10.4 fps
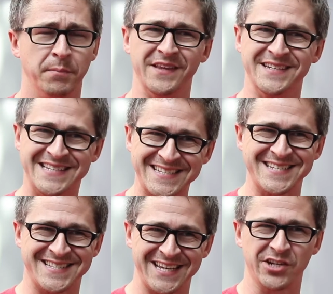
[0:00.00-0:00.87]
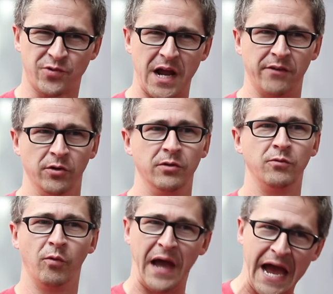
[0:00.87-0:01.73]
but the distance they can travel
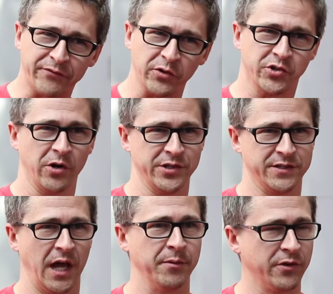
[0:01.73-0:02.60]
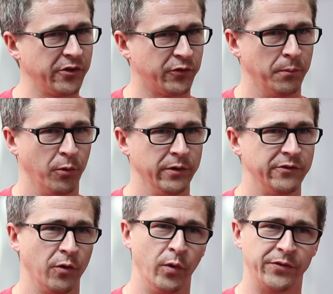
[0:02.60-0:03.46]
after charging time is also
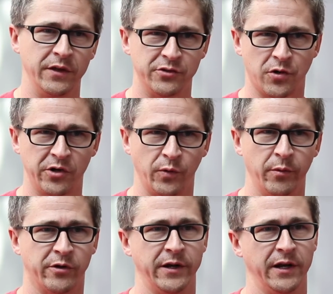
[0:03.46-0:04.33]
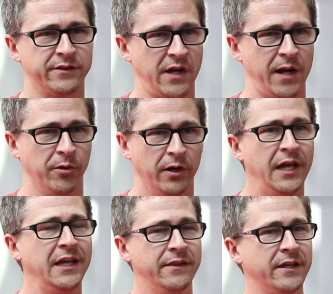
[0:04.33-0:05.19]
important. So within ChargeWay, we created a timer
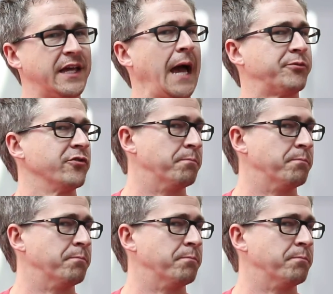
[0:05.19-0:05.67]
that captures